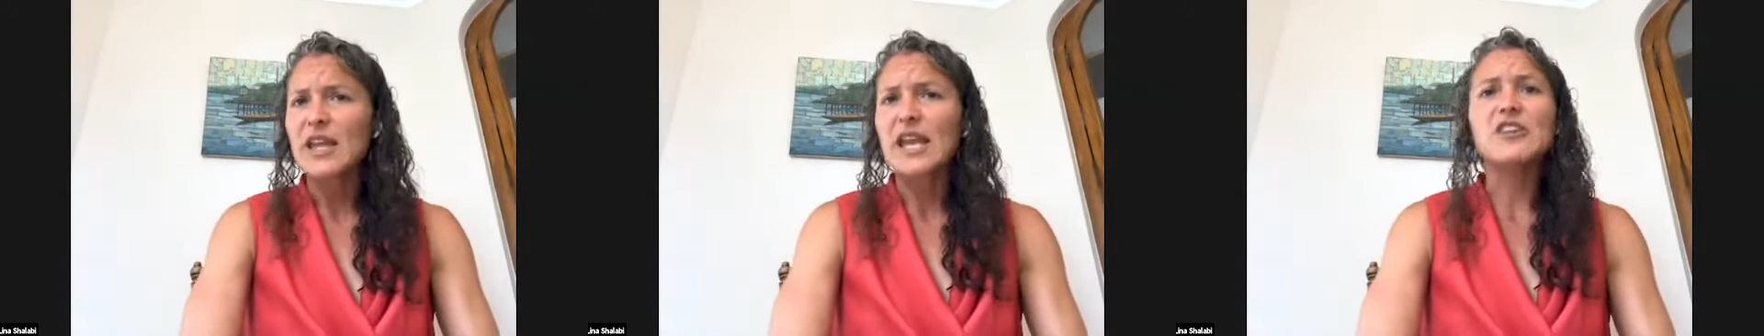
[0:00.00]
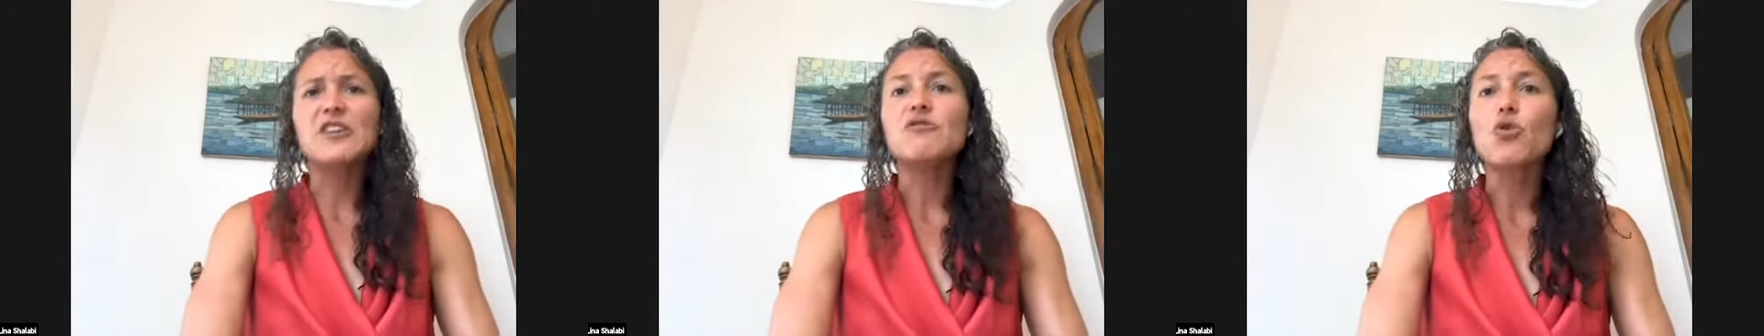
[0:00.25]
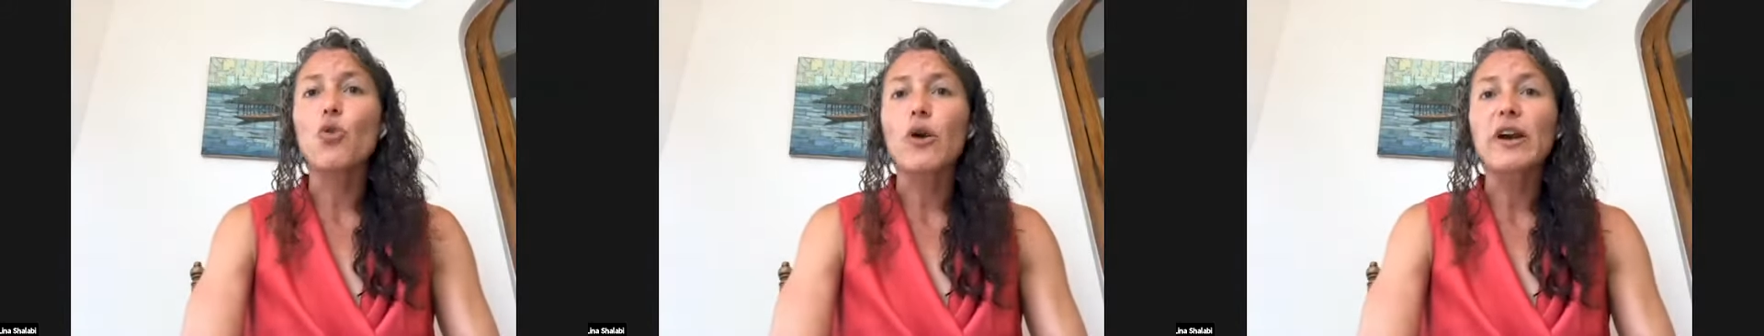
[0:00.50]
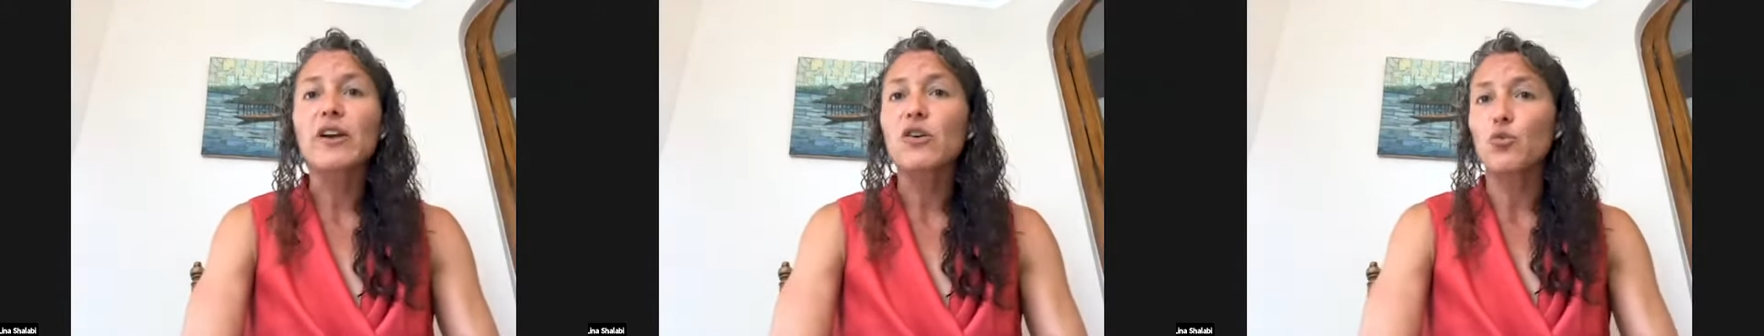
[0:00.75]
in New
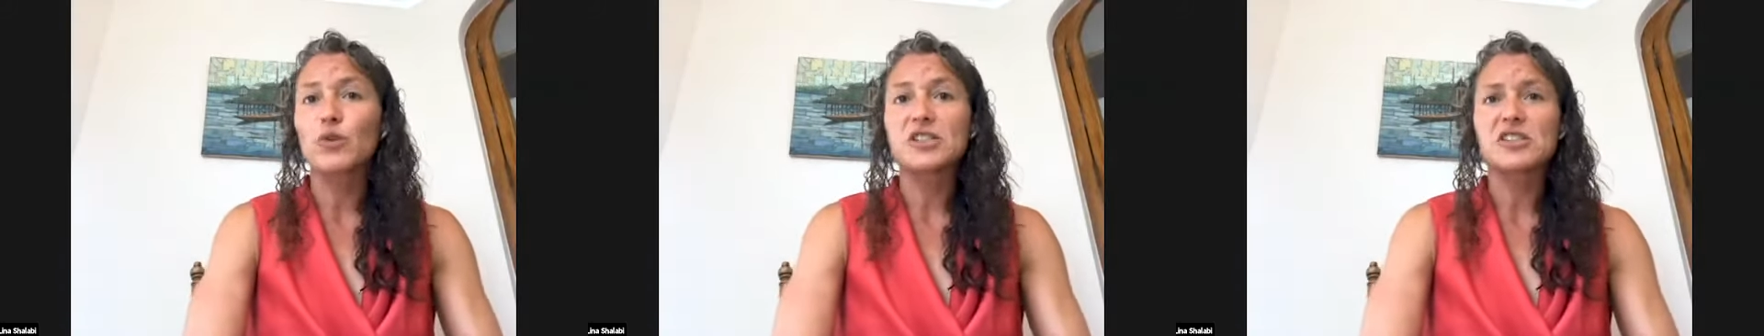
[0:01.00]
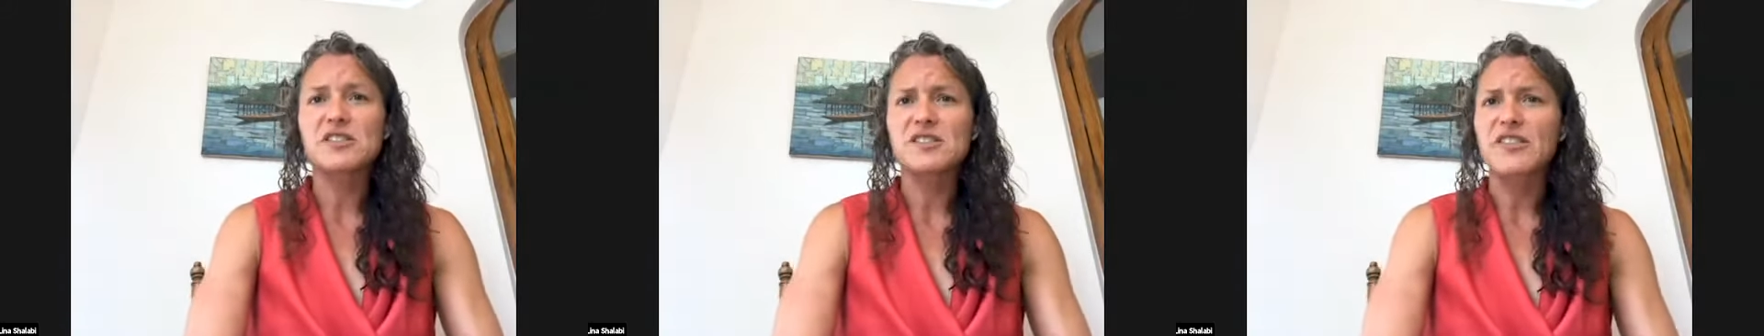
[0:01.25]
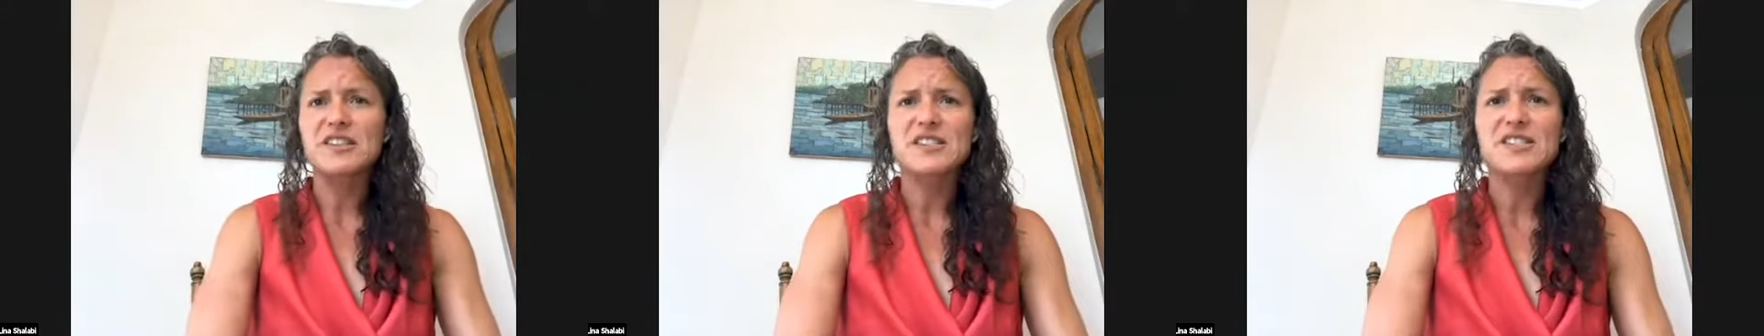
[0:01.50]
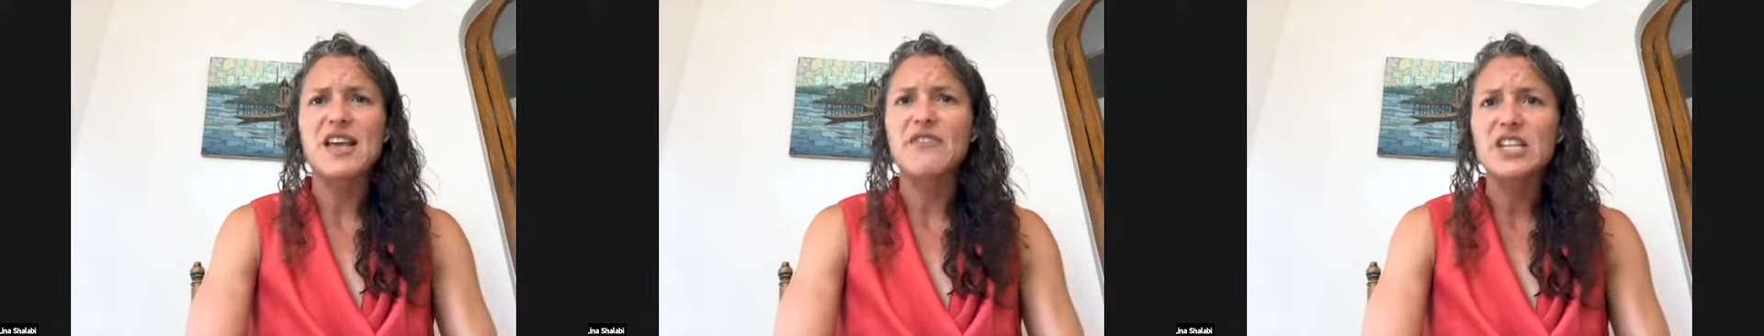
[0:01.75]
York, which is I think
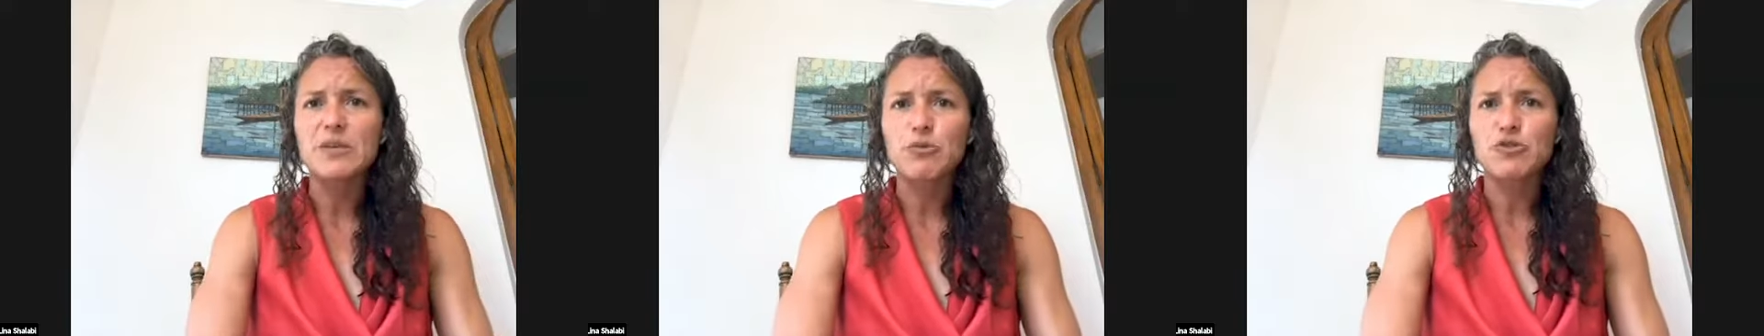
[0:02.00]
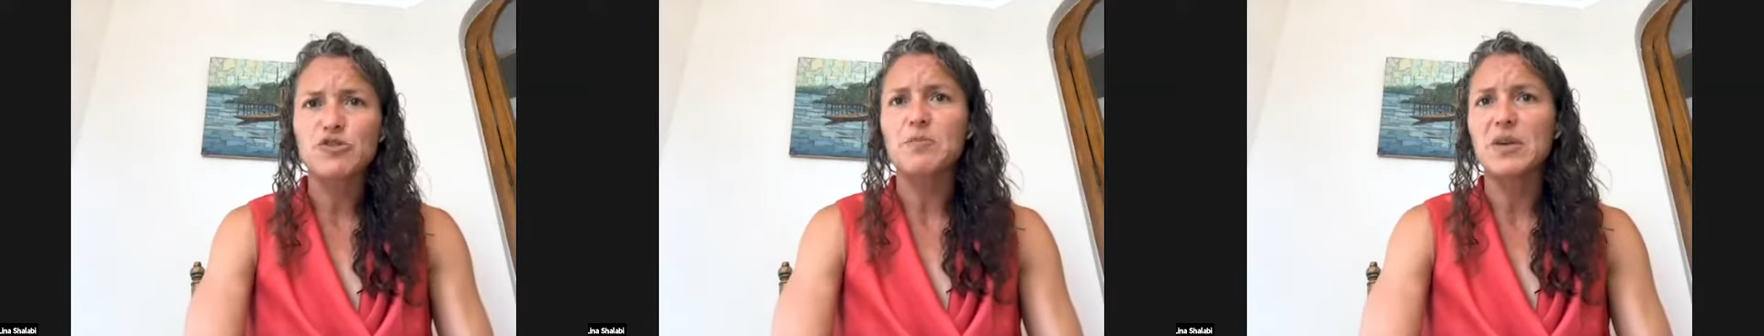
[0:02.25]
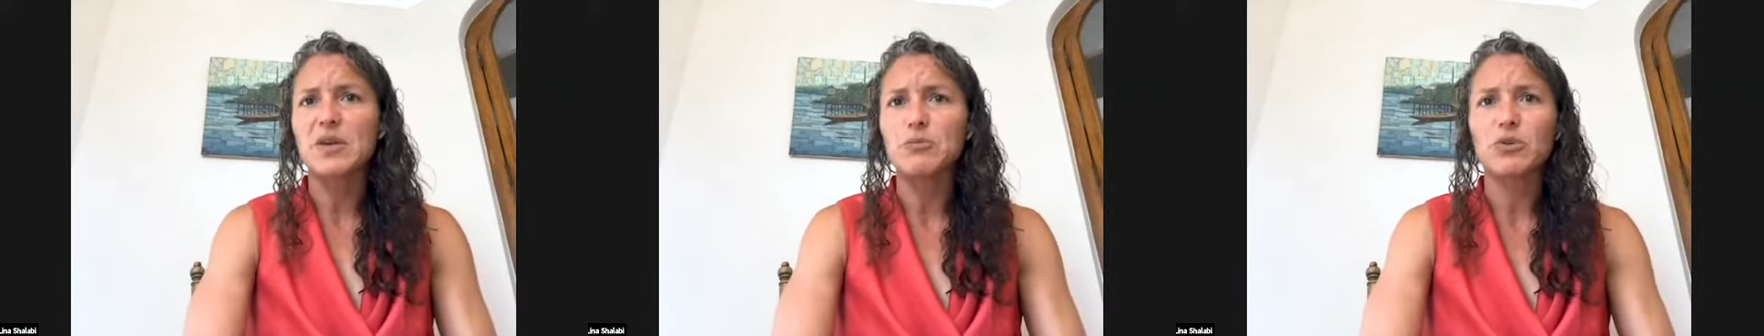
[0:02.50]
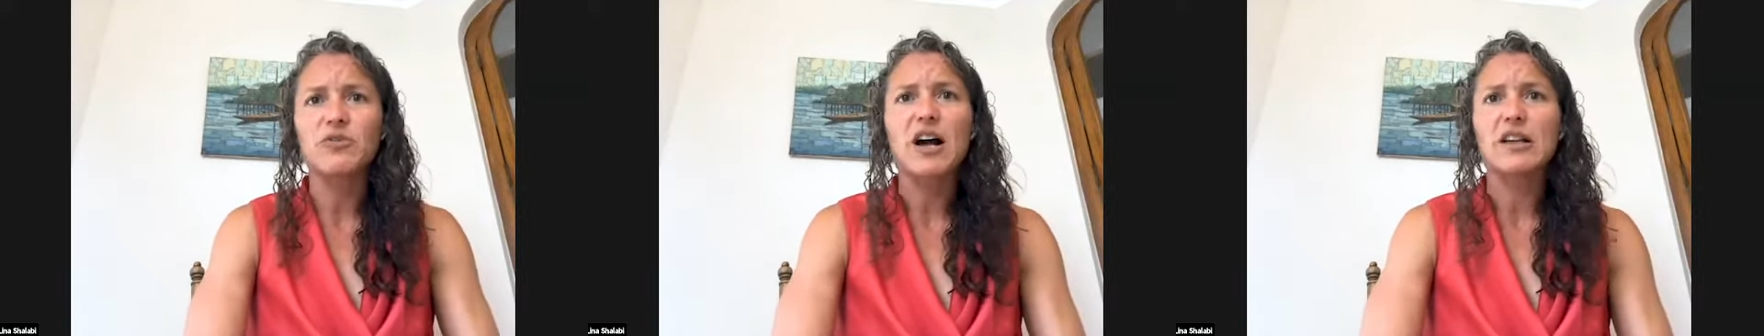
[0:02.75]
70% people
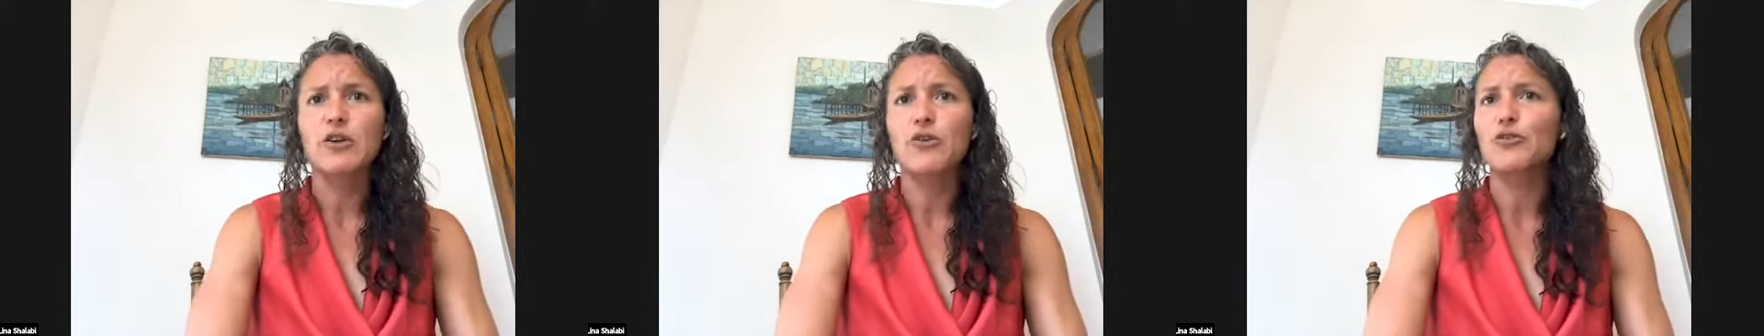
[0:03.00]
of color,